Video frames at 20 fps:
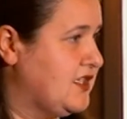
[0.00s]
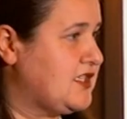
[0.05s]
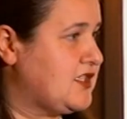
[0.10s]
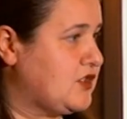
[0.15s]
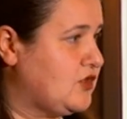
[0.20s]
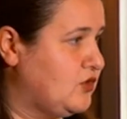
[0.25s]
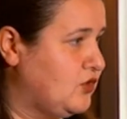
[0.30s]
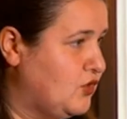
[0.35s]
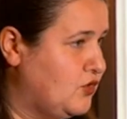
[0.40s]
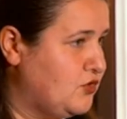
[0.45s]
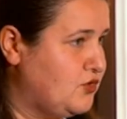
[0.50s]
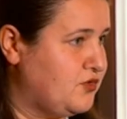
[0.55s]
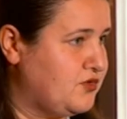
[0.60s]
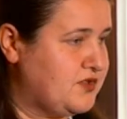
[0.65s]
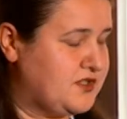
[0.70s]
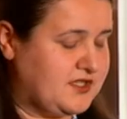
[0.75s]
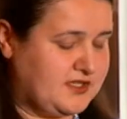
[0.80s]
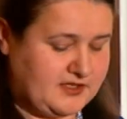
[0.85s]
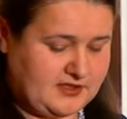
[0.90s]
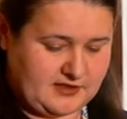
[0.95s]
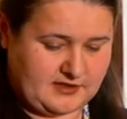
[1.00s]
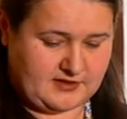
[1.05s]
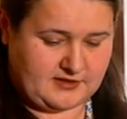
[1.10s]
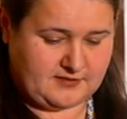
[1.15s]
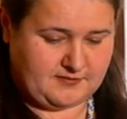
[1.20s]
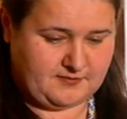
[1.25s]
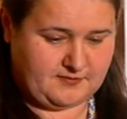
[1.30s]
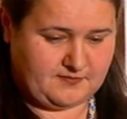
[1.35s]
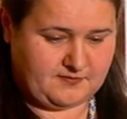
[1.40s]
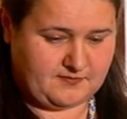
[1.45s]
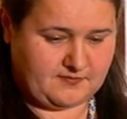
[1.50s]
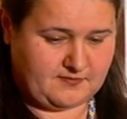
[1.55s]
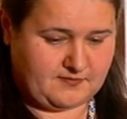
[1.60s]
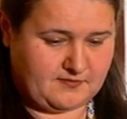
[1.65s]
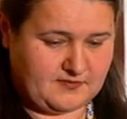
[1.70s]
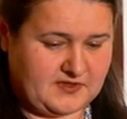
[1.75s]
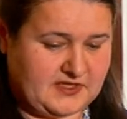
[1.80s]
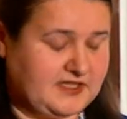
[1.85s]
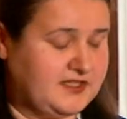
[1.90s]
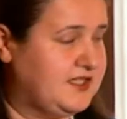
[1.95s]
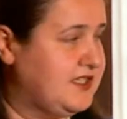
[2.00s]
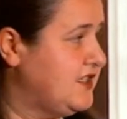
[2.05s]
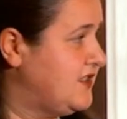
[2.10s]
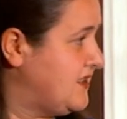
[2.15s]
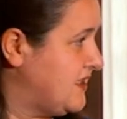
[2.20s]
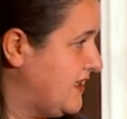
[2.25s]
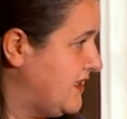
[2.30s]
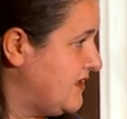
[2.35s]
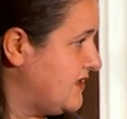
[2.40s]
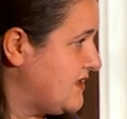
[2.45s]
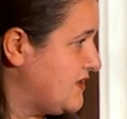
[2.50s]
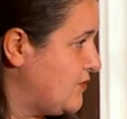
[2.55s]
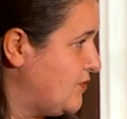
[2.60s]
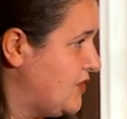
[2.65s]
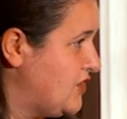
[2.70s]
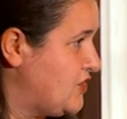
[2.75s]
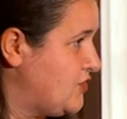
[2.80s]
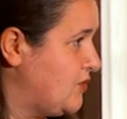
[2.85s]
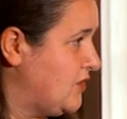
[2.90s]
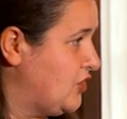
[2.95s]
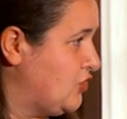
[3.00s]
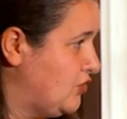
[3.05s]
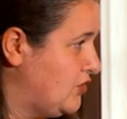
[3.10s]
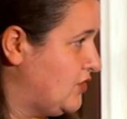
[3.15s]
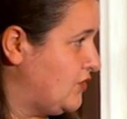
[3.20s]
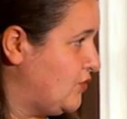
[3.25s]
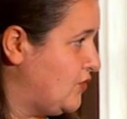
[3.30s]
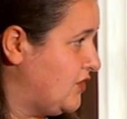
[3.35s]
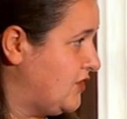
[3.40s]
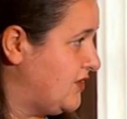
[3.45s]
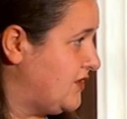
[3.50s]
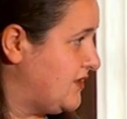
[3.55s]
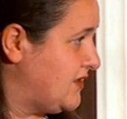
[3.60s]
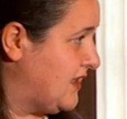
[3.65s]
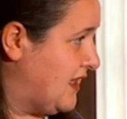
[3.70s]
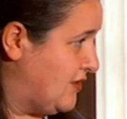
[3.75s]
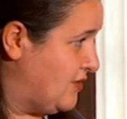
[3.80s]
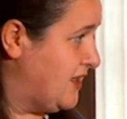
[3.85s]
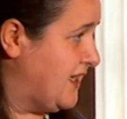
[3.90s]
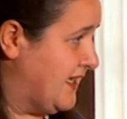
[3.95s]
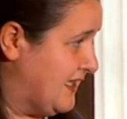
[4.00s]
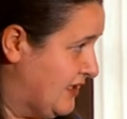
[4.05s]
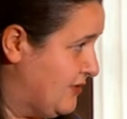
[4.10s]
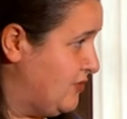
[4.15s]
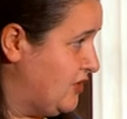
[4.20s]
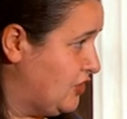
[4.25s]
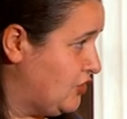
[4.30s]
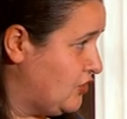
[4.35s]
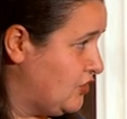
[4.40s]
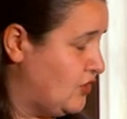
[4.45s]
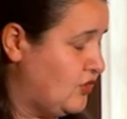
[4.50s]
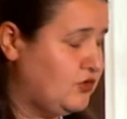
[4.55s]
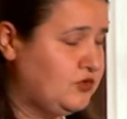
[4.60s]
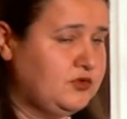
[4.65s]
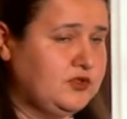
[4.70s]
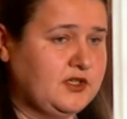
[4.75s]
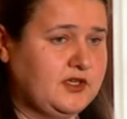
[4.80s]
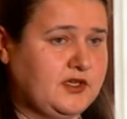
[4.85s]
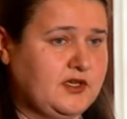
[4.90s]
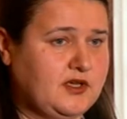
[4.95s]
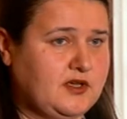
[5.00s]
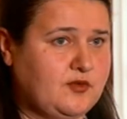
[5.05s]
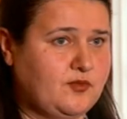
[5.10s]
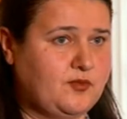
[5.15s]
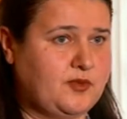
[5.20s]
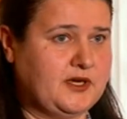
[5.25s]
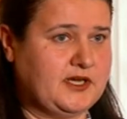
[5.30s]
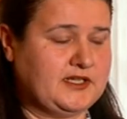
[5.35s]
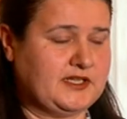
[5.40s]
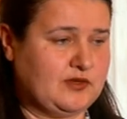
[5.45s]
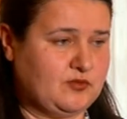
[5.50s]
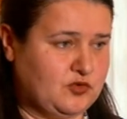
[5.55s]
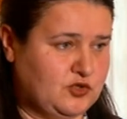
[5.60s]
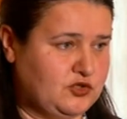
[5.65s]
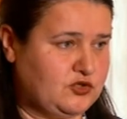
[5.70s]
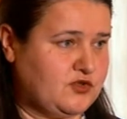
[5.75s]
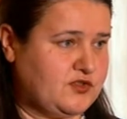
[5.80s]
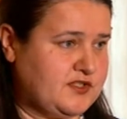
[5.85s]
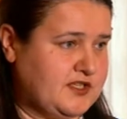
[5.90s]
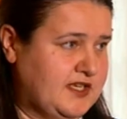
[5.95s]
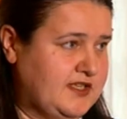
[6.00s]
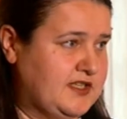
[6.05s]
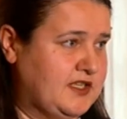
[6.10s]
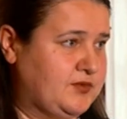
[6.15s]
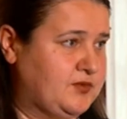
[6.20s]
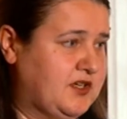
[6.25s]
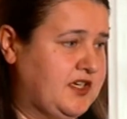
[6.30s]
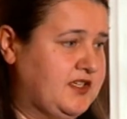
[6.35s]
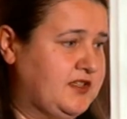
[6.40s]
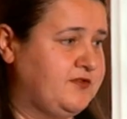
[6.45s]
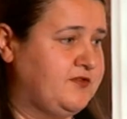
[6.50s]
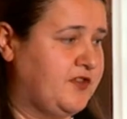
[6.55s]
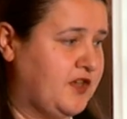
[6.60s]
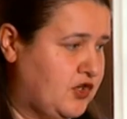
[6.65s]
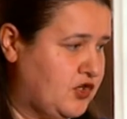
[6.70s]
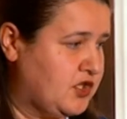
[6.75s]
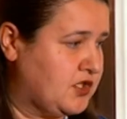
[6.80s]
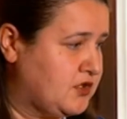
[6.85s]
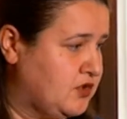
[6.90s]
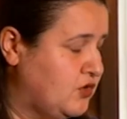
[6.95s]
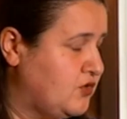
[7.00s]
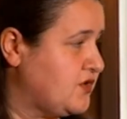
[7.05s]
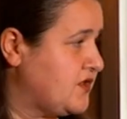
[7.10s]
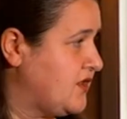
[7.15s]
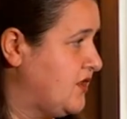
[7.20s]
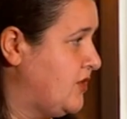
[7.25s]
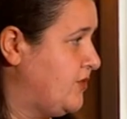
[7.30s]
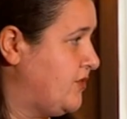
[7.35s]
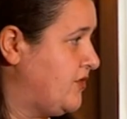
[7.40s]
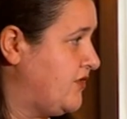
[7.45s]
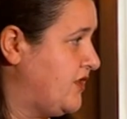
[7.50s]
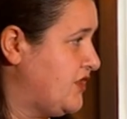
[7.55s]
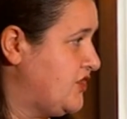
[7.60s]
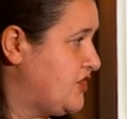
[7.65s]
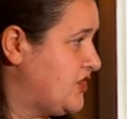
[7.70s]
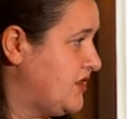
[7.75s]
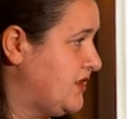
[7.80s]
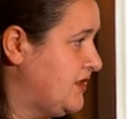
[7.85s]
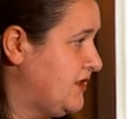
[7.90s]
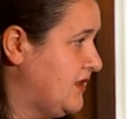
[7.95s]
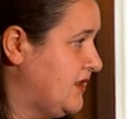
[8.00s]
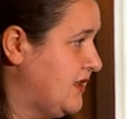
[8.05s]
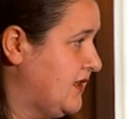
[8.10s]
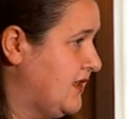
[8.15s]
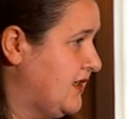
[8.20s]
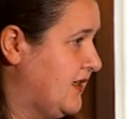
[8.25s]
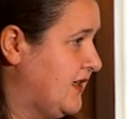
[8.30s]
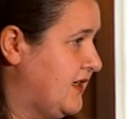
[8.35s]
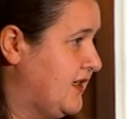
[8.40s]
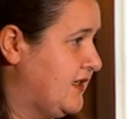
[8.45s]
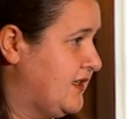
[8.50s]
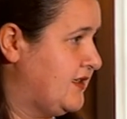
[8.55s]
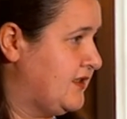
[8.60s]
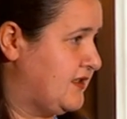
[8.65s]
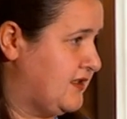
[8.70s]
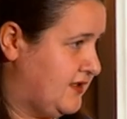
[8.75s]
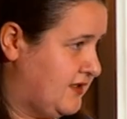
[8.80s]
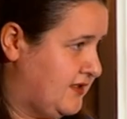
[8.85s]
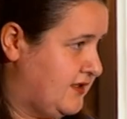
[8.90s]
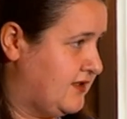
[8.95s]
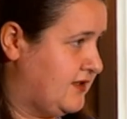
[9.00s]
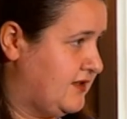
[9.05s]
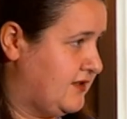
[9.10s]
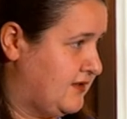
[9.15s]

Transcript: disclose um, the details which we don't want our enemy to know. But I want to say that we're in very close cooperation and uh,